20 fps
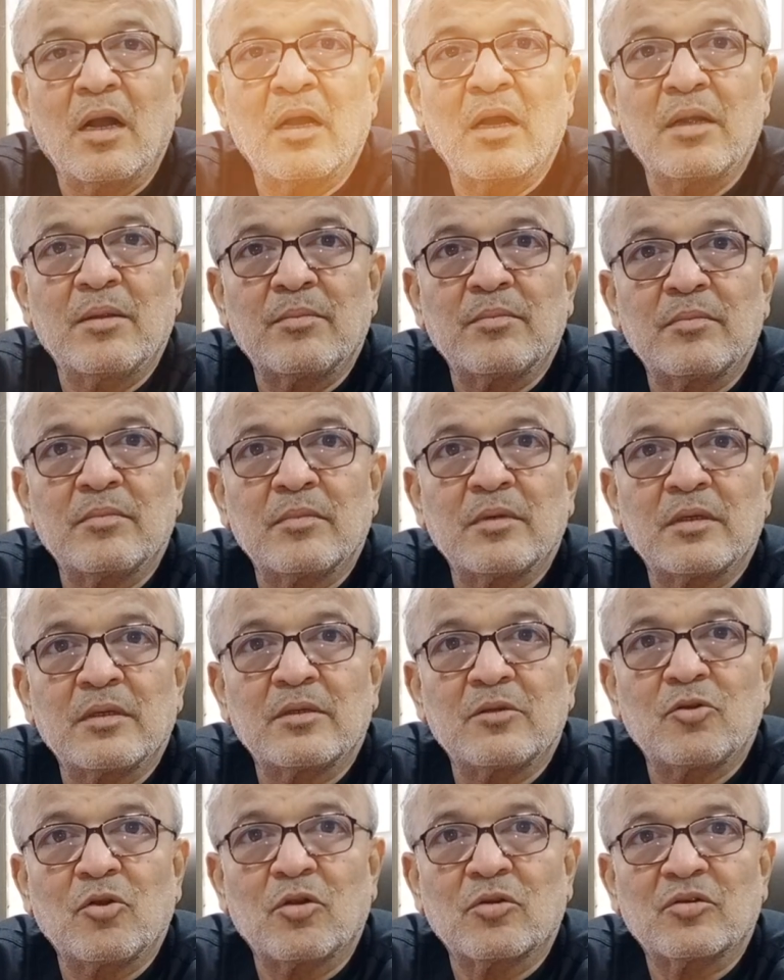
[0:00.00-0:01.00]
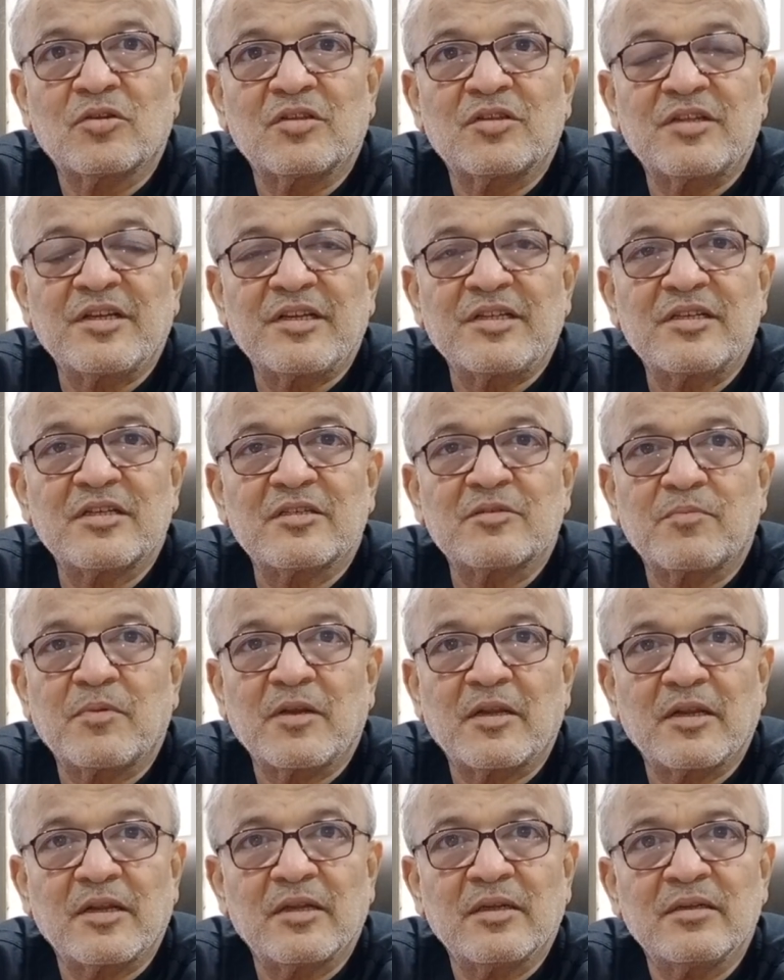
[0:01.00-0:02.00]
I'm Dr. Tejas
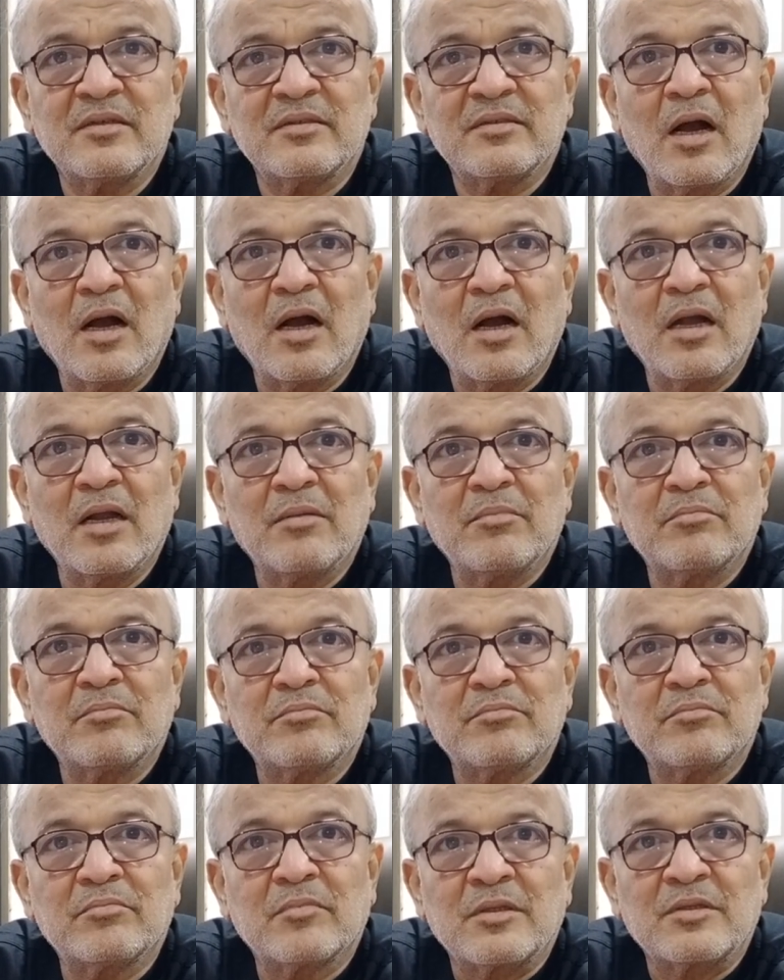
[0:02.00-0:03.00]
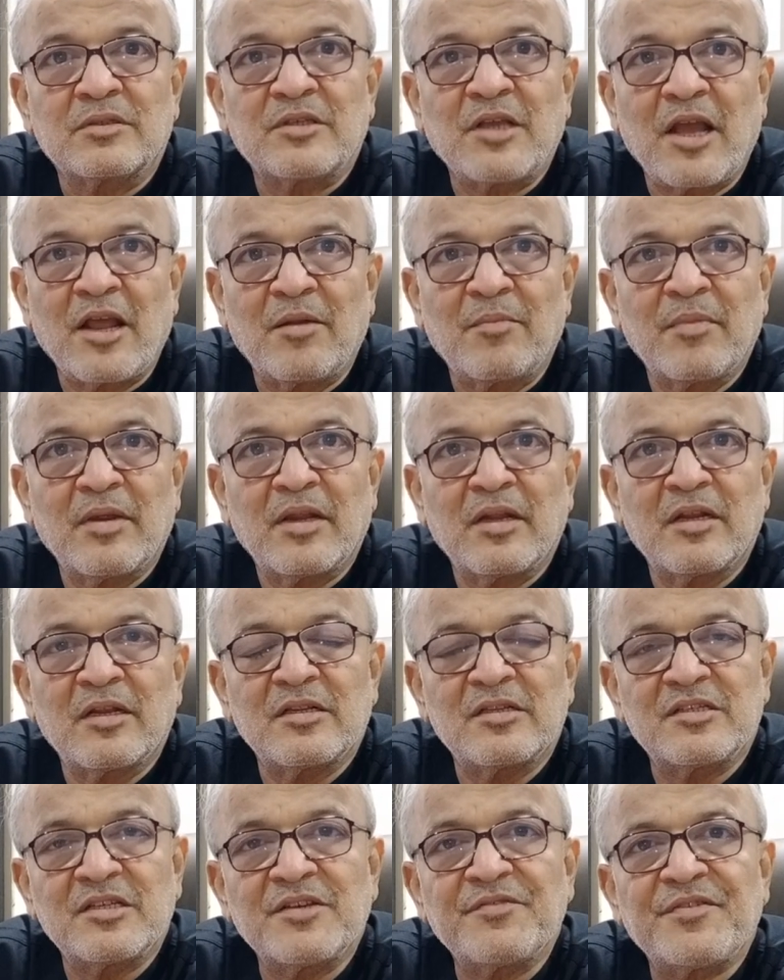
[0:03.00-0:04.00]
Patel. I'm chairman
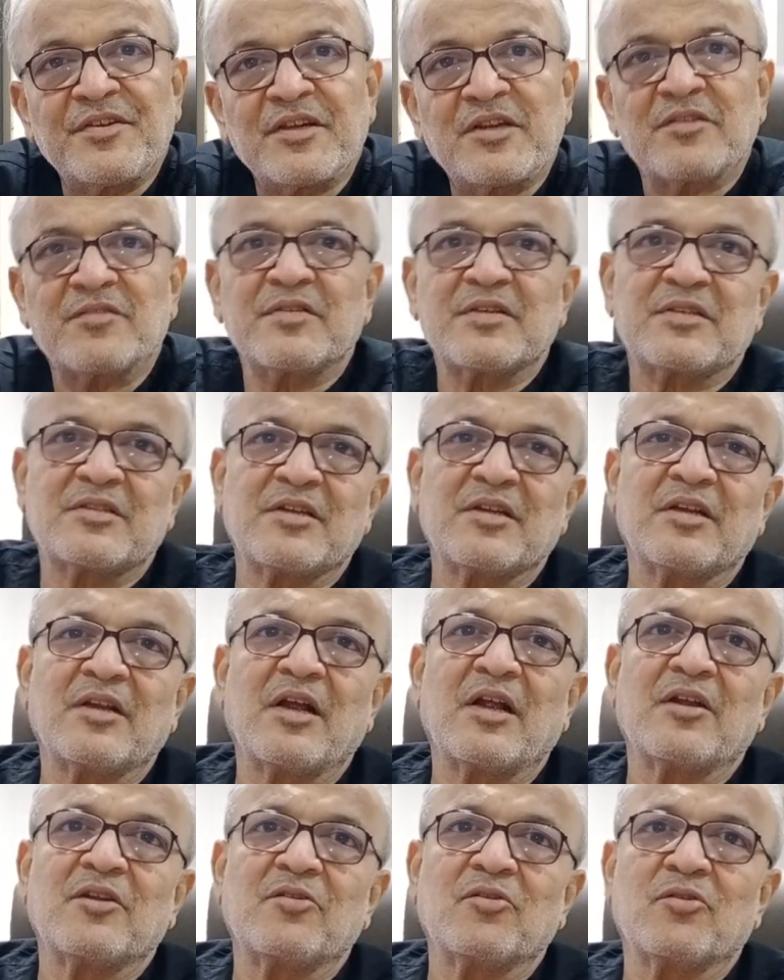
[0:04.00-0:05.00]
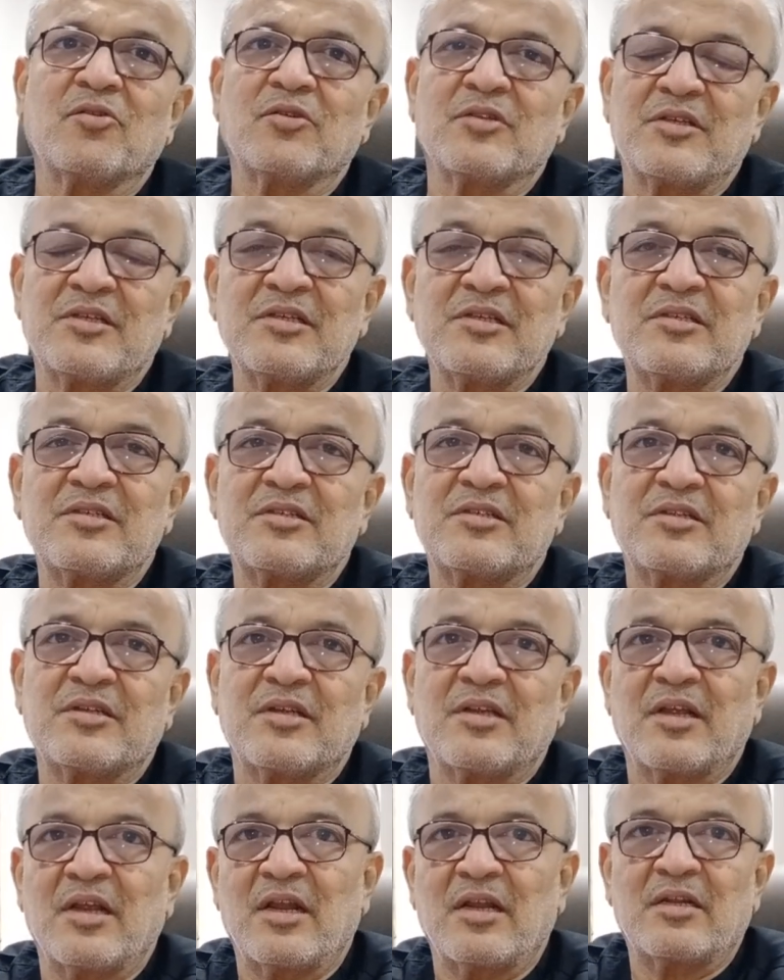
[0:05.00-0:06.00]
and chief interventional cardiologist
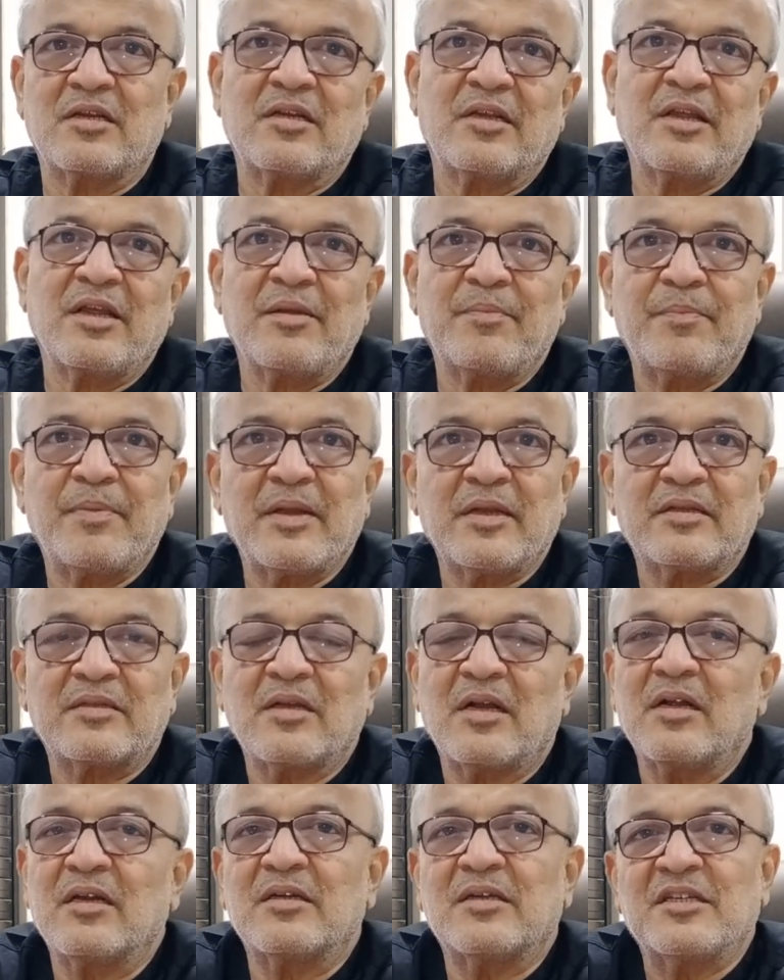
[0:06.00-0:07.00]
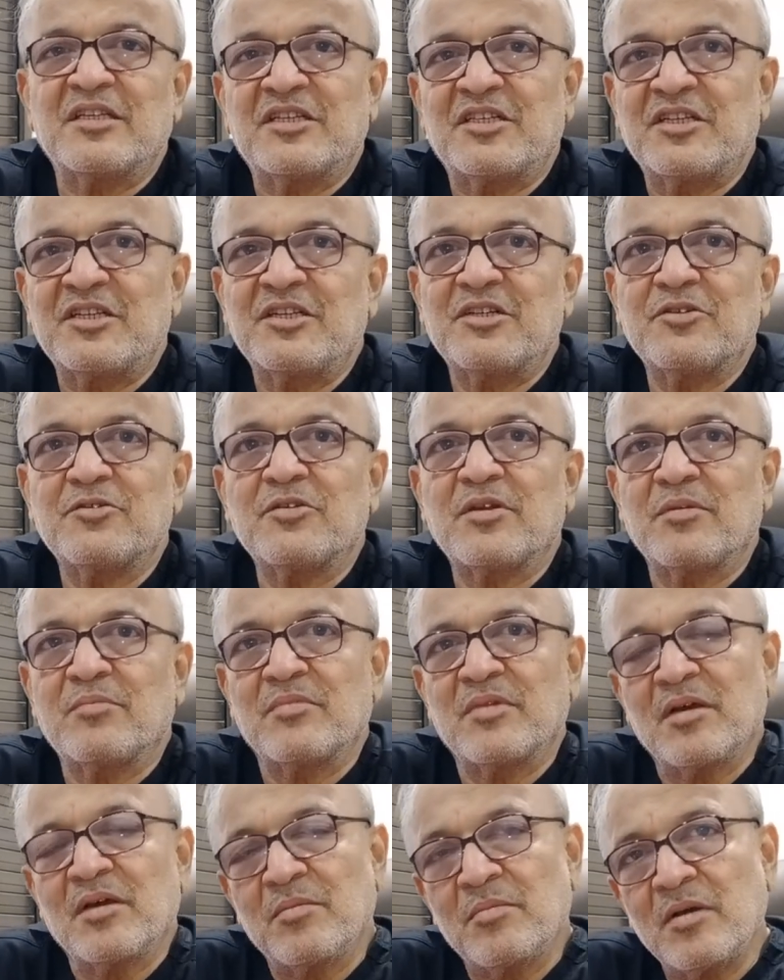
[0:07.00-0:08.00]
at Apex Heart Institute,
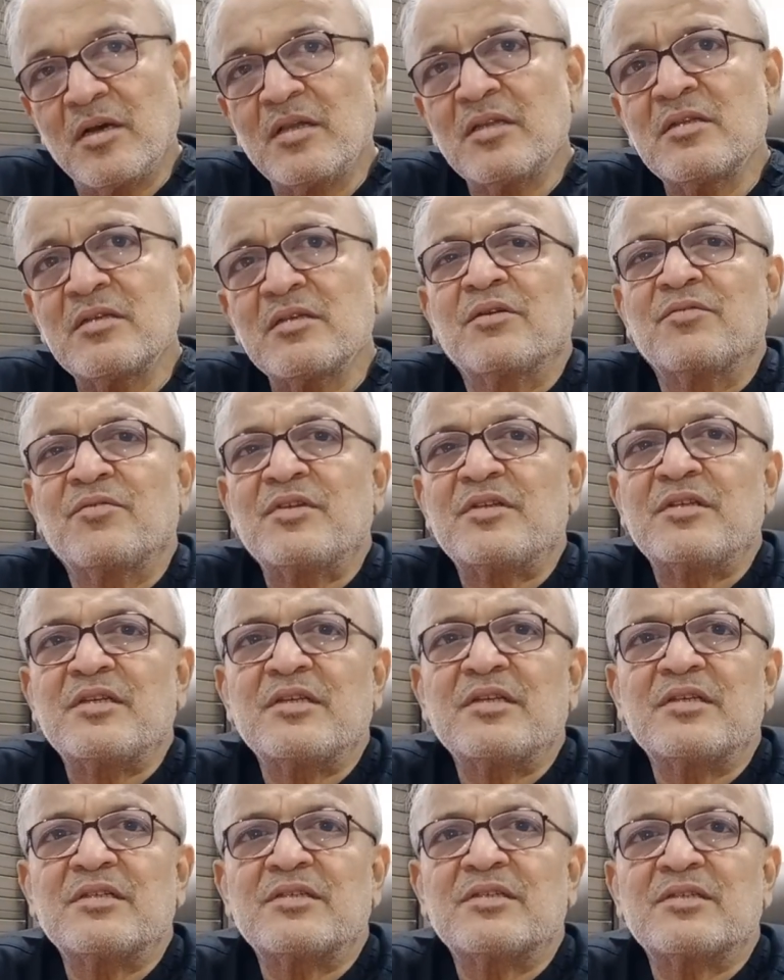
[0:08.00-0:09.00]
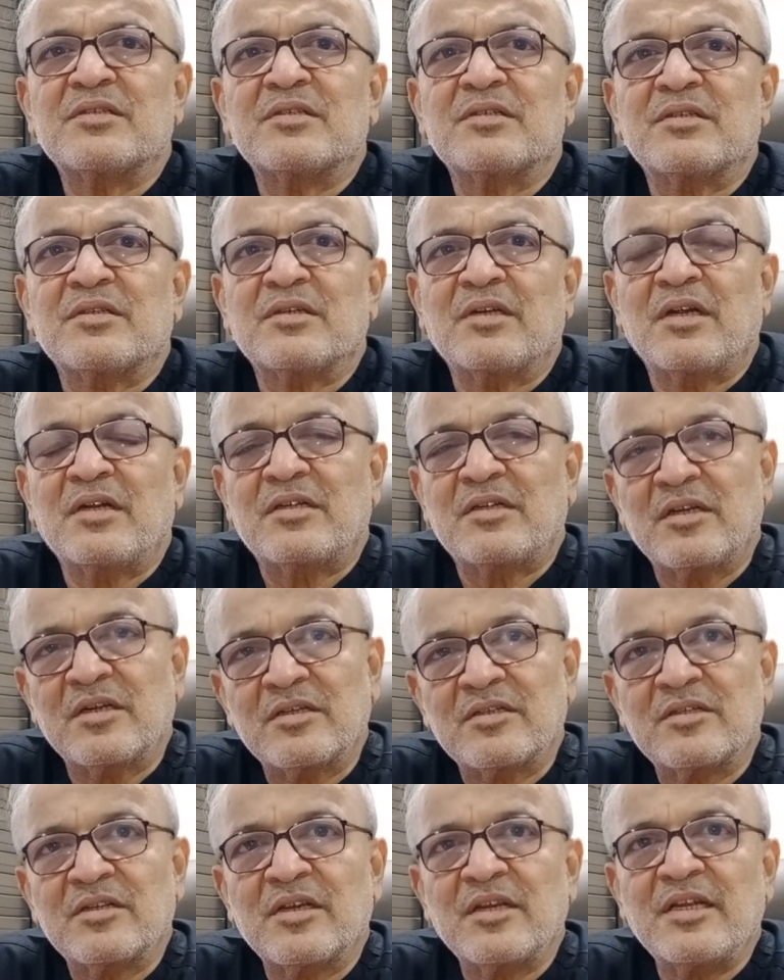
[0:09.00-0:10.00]
Ahmedabad, which is a
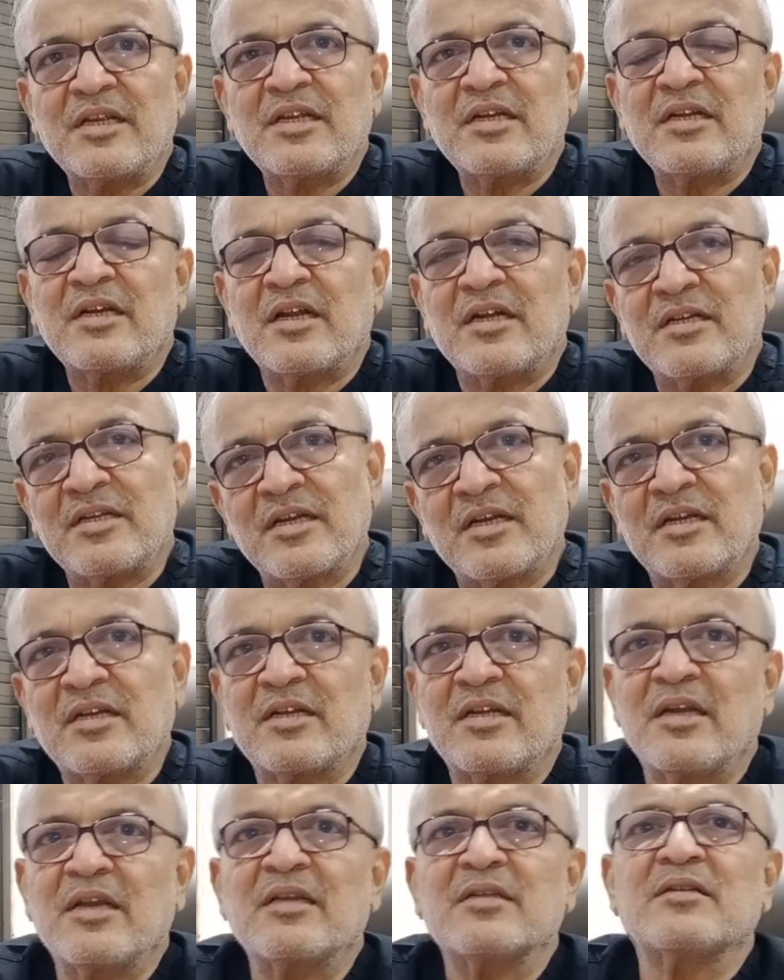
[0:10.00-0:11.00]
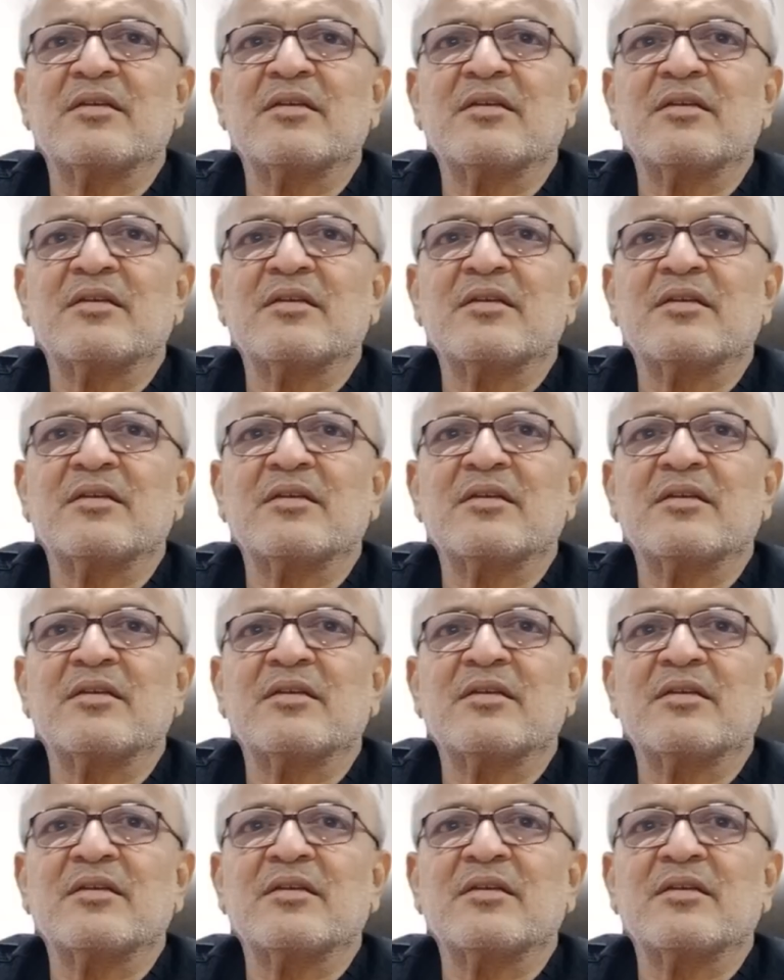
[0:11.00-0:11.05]
tertiary cardiac care